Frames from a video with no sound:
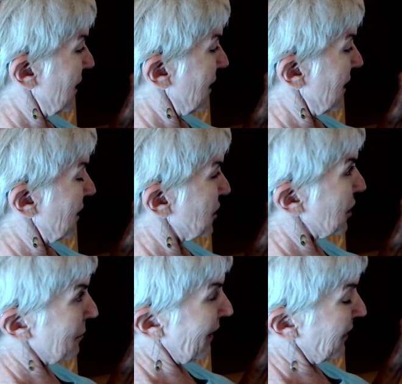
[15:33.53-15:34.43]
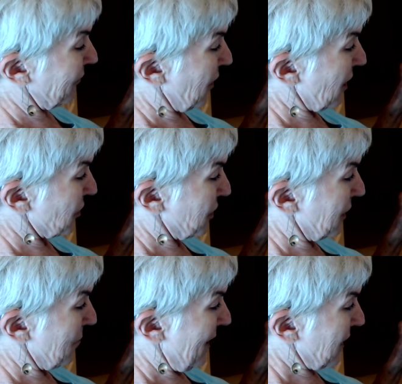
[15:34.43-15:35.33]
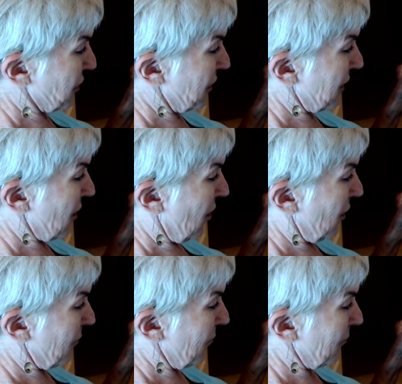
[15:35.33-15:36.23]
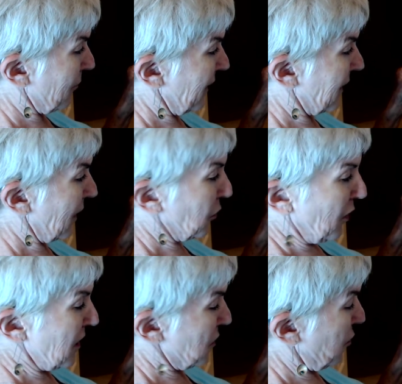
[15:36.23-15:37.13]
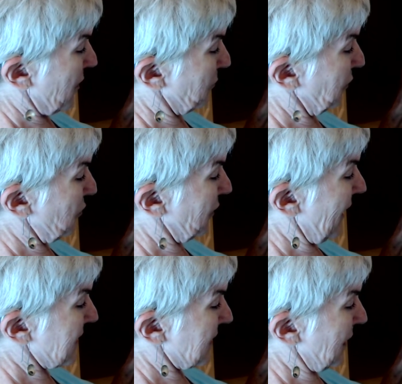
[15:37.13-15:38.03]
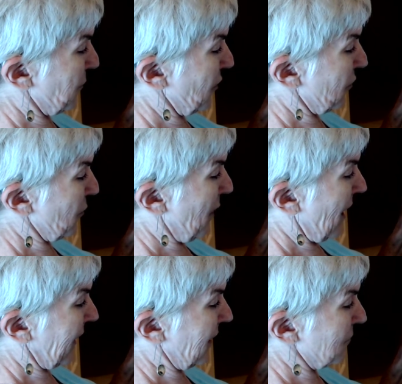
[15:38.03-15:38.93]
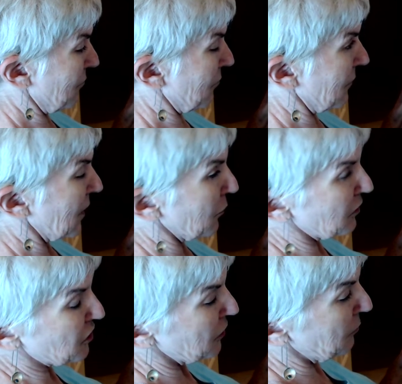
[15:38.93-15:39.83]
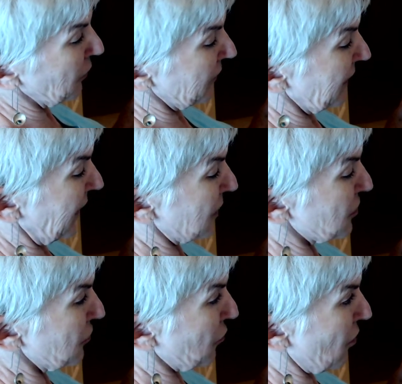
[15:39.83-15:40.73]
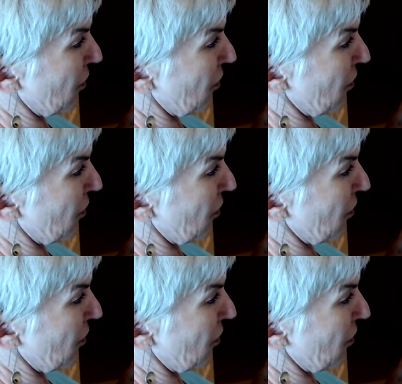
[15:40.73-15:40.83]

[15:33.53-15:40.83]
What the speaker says: She might have thought she'd imagined it all, but there was one blue glass slipper in her pocket, which she put in the kitchen drawer.